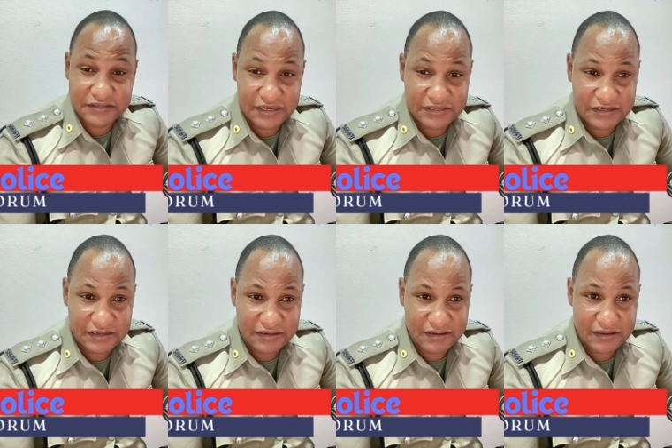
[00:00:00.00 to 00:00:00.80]

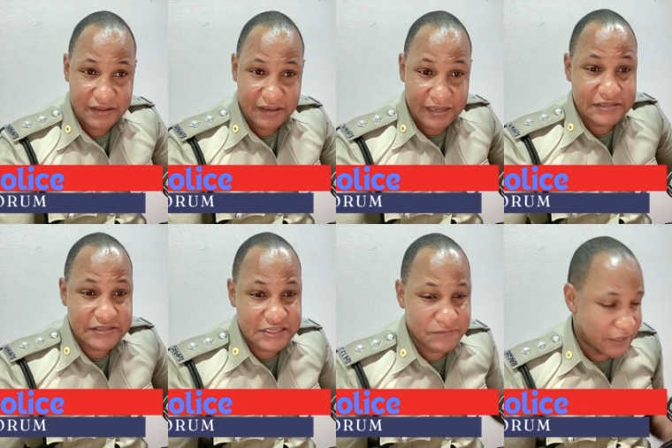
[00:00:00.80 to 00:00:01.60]
and
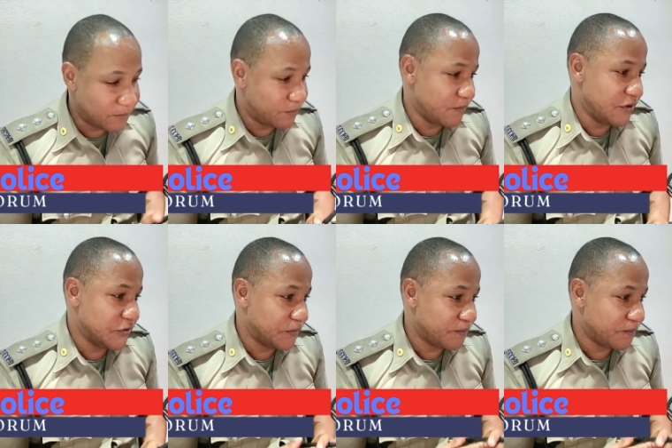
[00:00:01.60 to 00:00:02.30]
entertainment. You know,